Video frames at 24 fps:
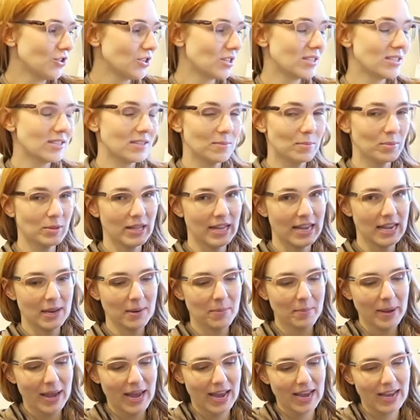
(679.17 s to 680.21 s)
just a
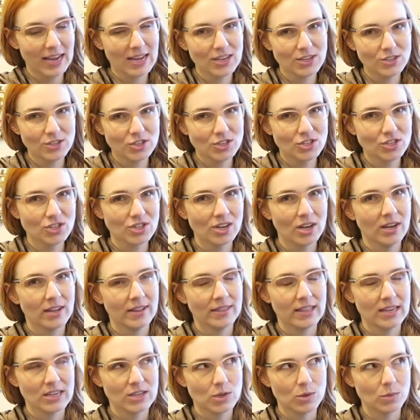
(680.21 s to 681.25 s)
plain patch
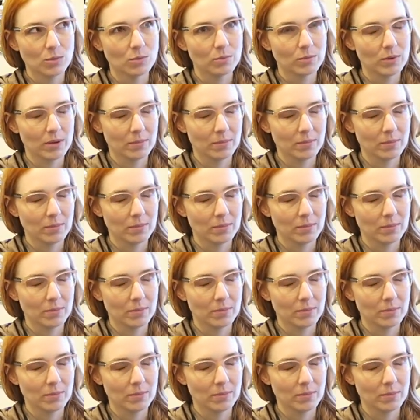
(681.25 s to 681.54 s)
that you